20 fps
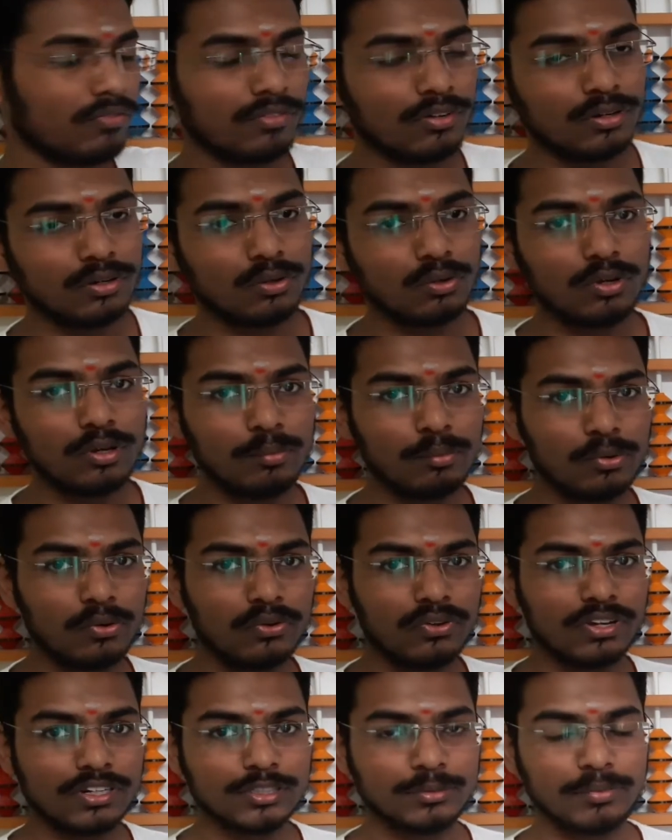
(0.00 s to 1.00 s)
To improve
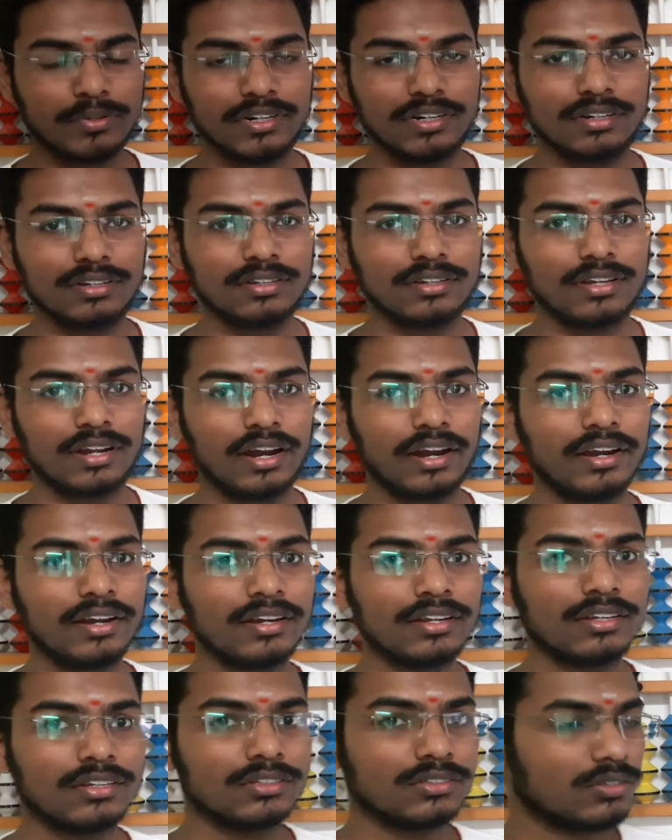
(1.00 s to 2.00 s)
your speed, right?
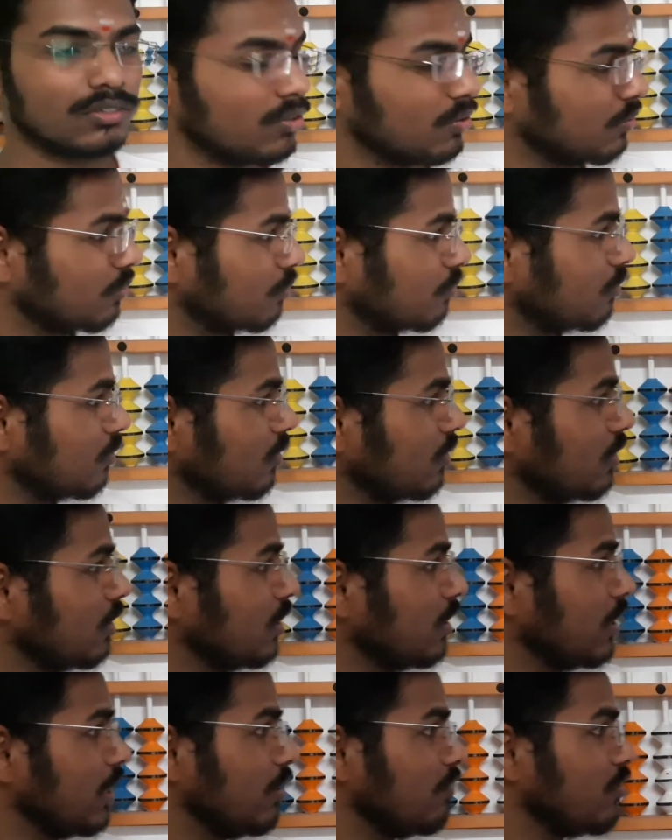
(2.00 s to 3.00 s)
So
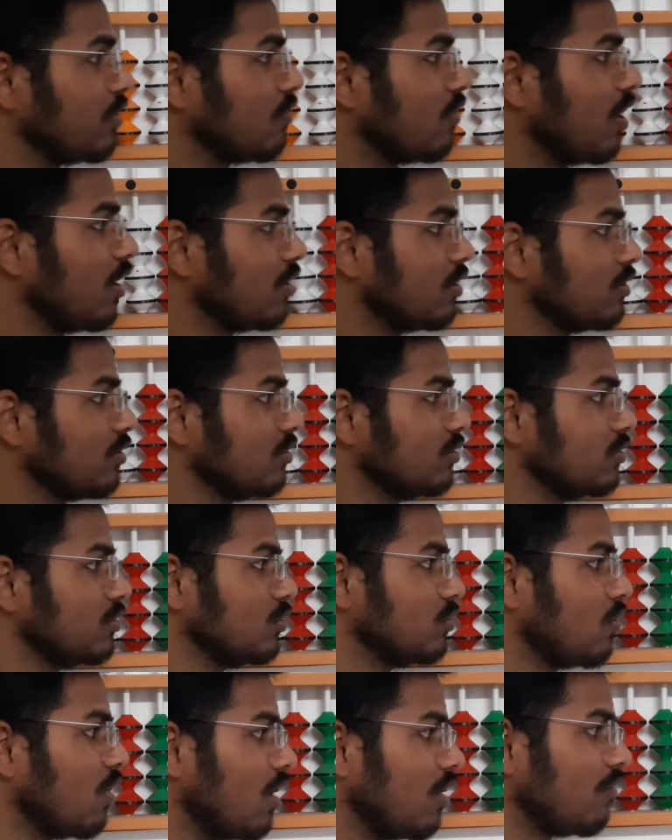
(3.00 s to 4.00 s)
if you want to,
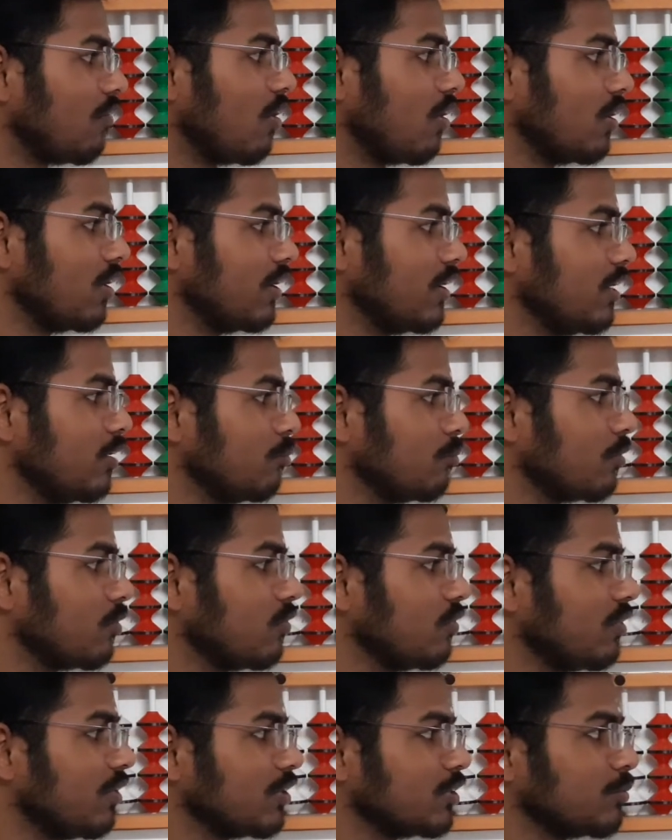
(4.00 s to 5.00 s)
you have already
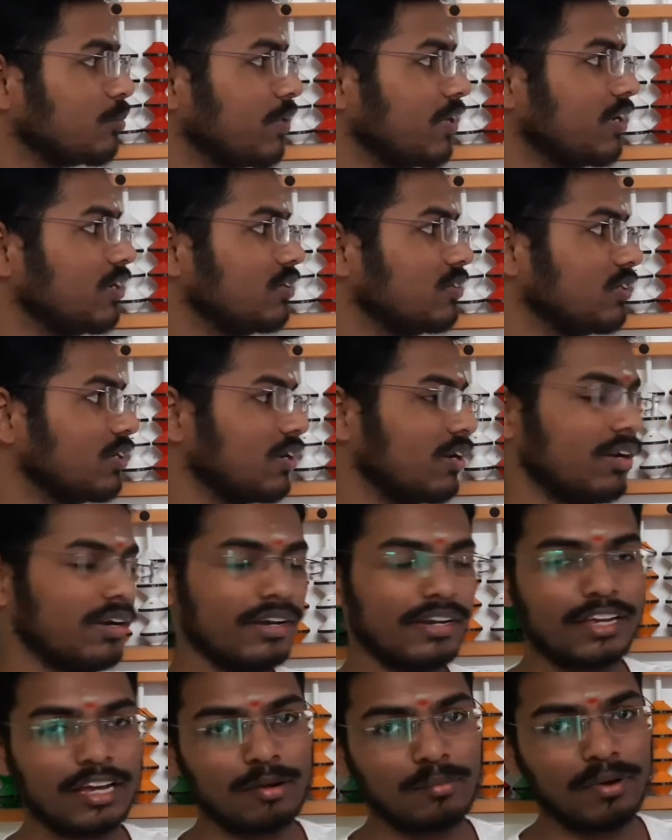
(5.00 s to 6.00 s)
improved your speed using
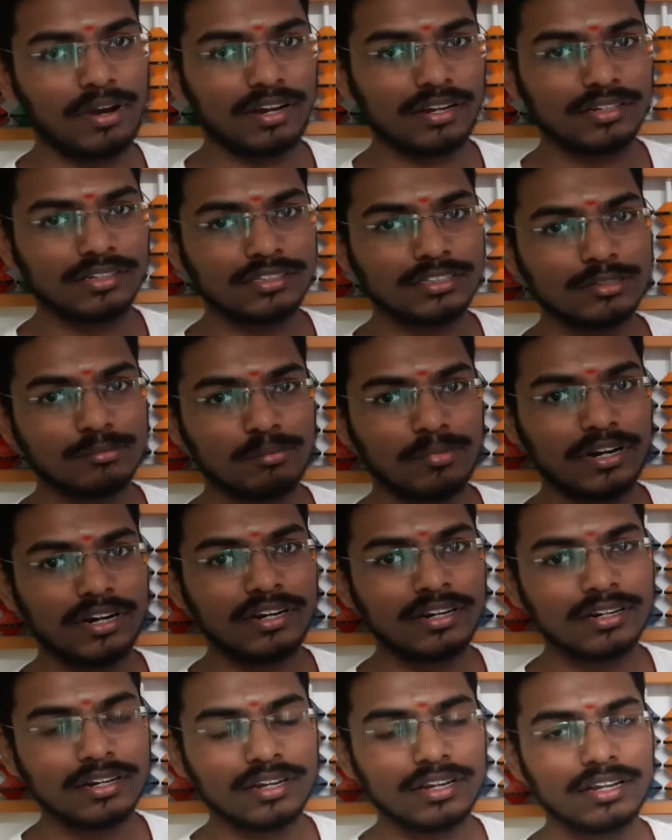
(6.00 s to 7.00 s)
learning abacus, but
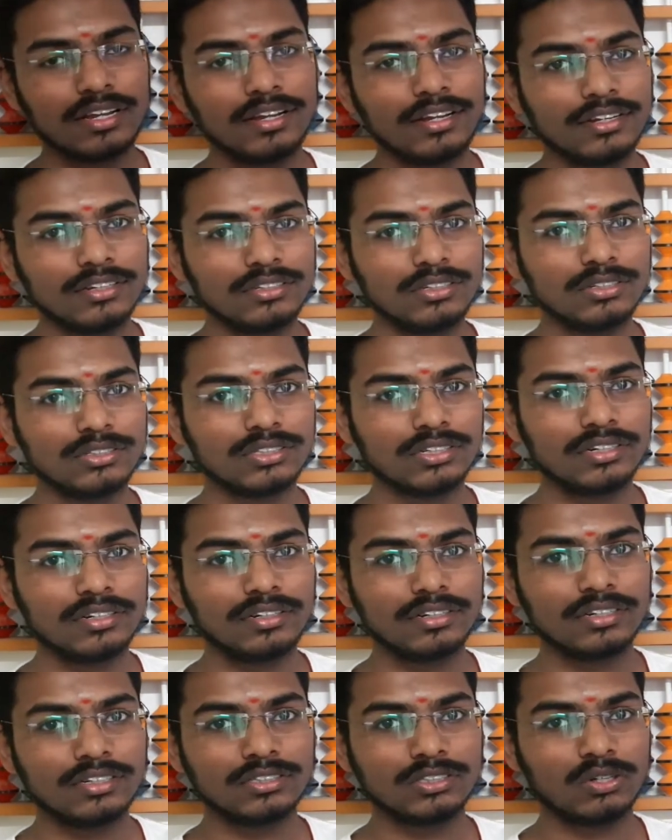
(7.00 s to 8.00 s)
you
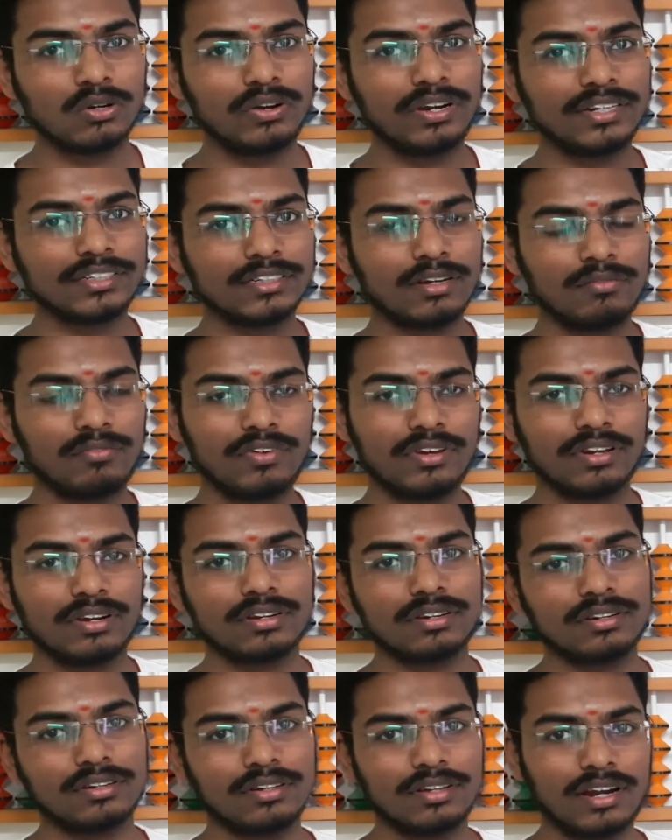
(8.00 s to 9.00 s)
should show it somewhere,
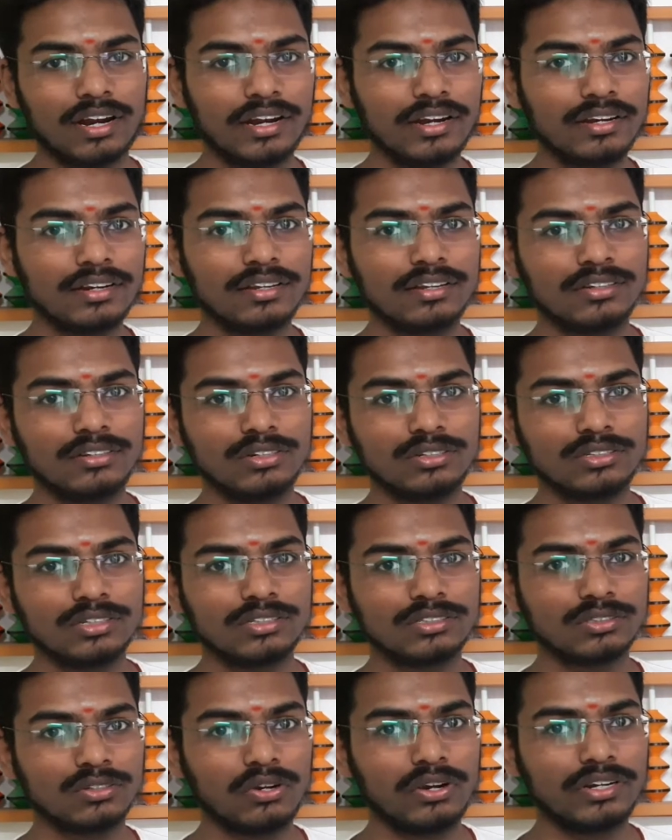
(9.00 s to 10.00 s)
right? You should
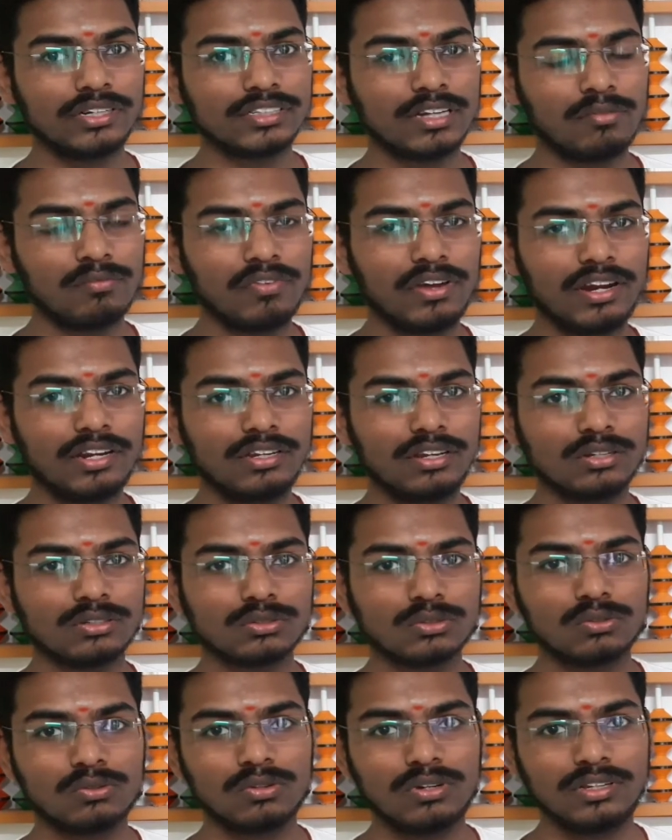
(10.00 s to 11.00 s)
show it somewhere in your
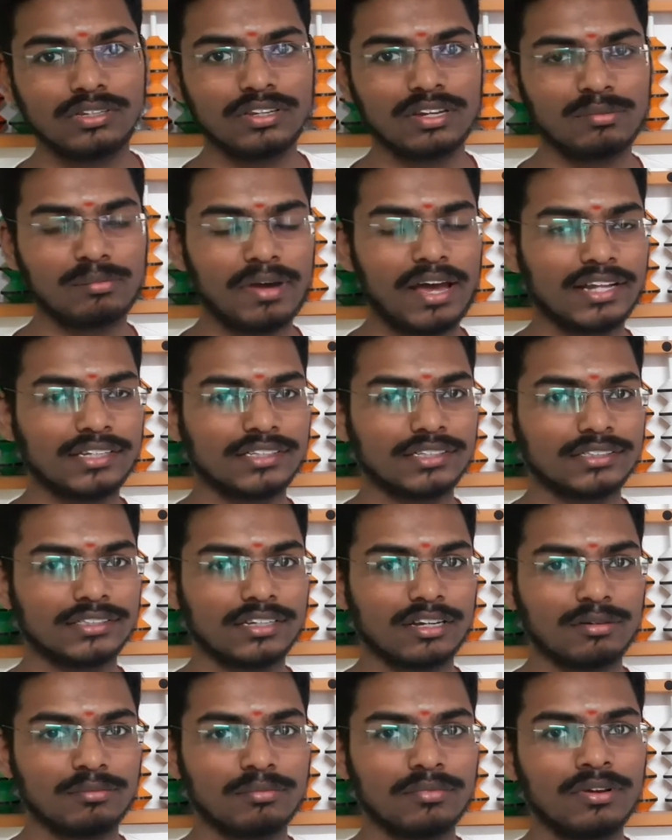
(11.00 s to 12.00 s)
school, in your maths
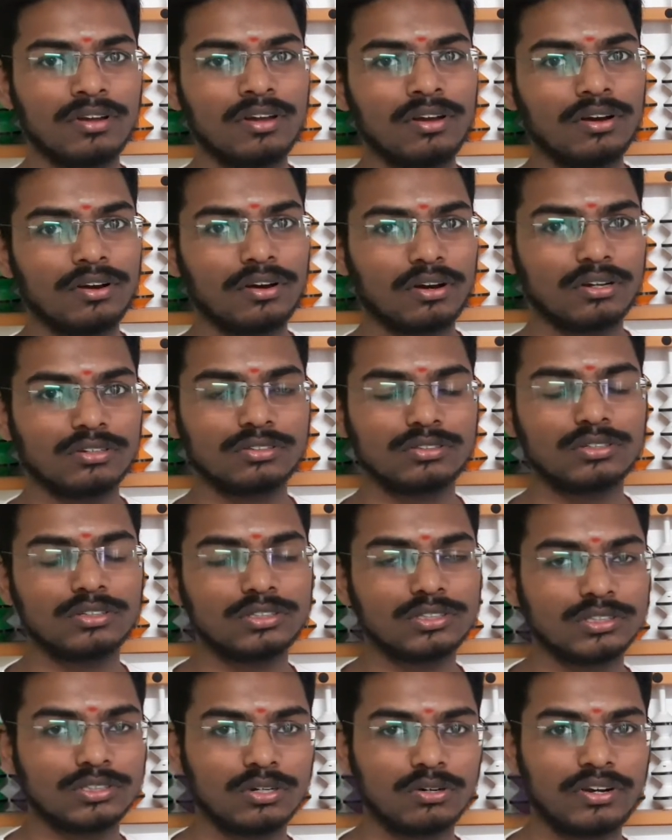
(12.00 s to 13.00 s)
exam, or you should
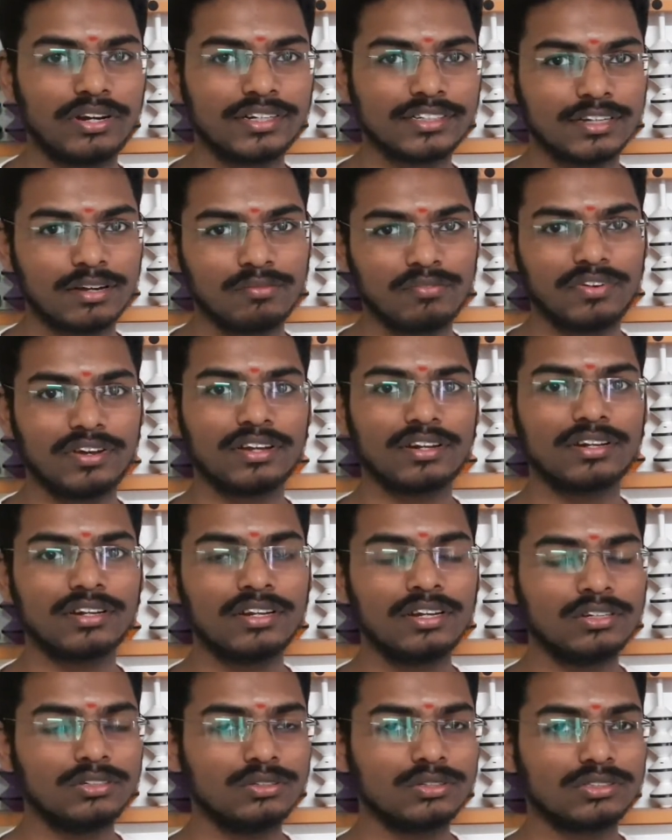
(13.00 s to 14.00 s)
show it somewhere.
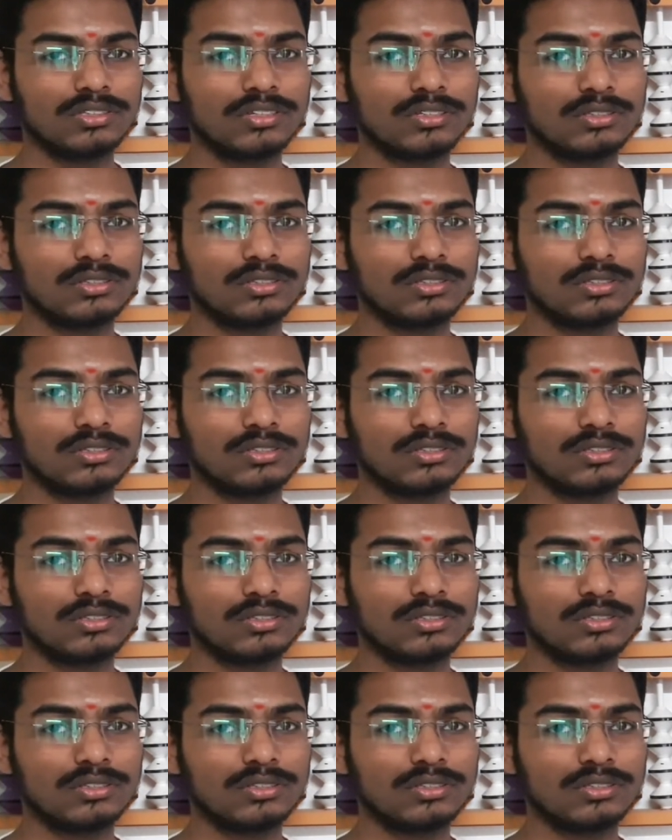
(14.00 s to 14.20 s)
You should